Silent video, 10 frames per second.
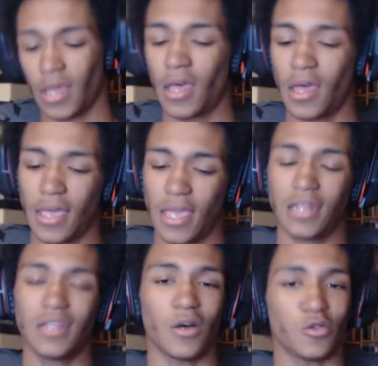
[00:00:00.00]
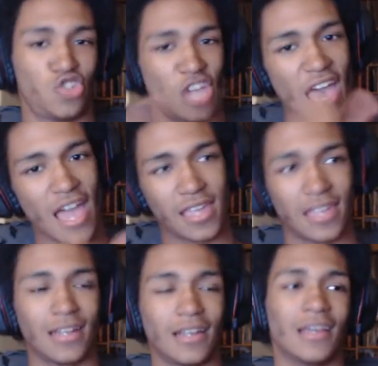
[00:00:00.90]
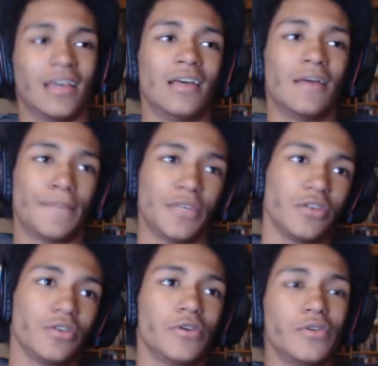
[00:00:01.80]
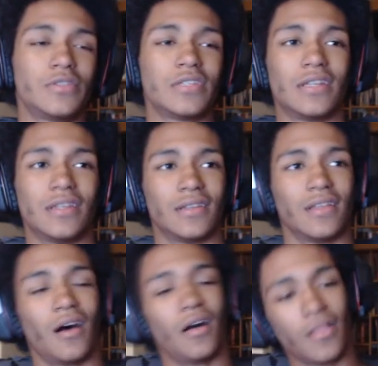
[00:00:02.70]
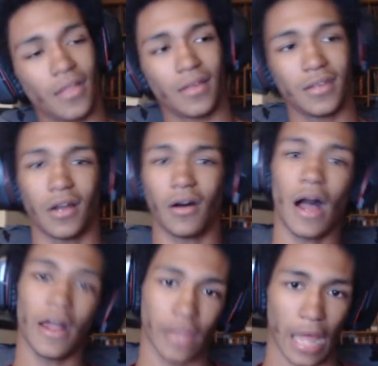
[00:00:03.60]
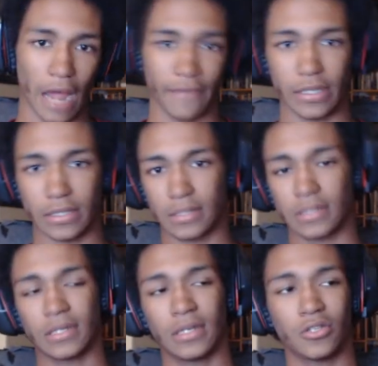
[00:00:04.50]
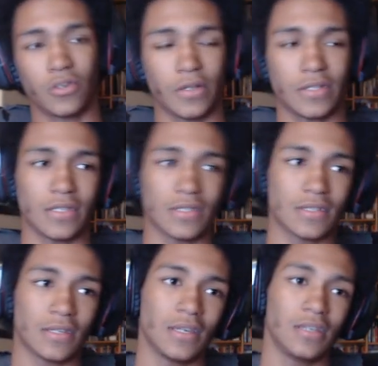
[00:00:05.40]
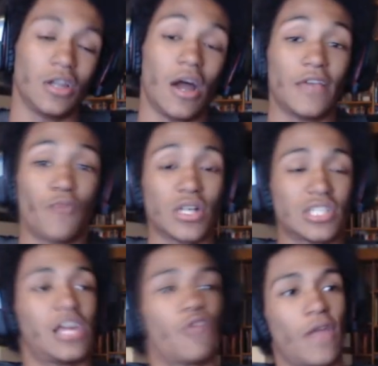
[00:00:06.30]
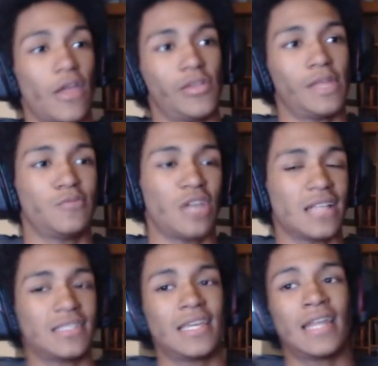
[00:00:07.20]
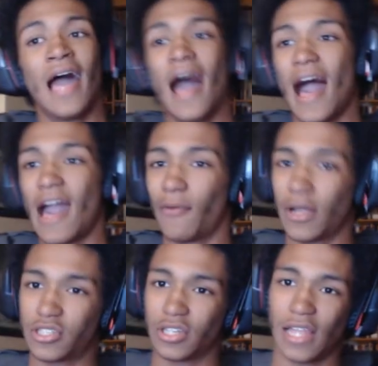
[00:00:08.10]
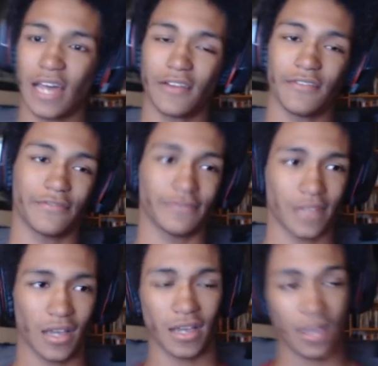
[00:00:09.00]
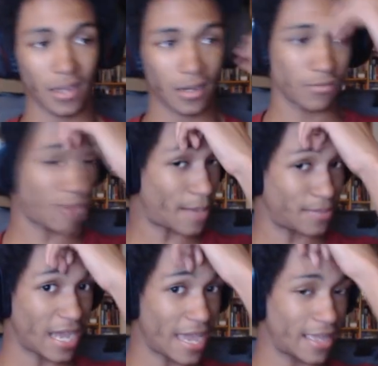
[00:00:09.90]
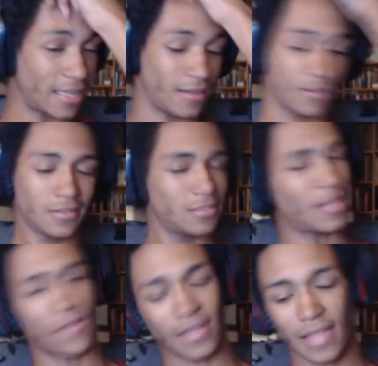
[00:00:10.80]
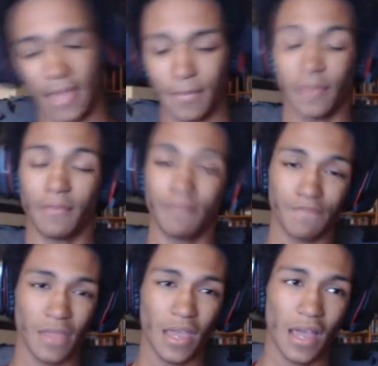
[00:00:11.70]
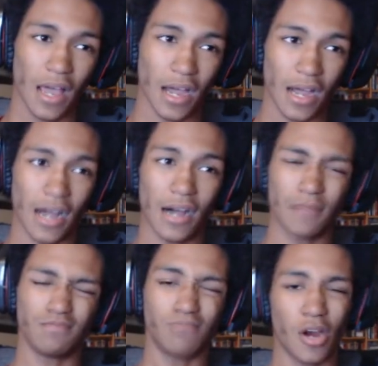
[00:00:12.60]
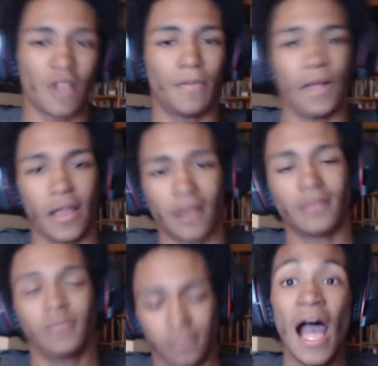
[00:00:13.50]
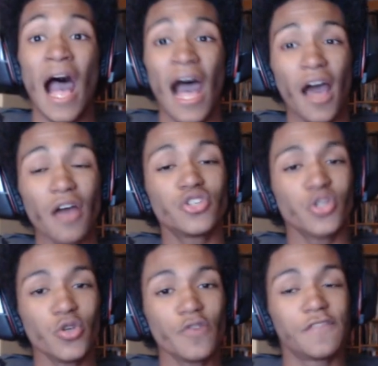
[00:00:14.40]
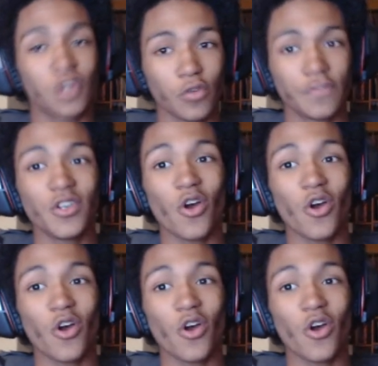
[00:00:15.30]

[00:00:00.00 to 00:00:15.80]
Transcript: And you know, Jack and Pewds and all the obvious choices. You know, I watched a lot of Ray William Johnson. I watched a lot of Rob Dyke and stuff like that. But Markiplier most. How do you floof your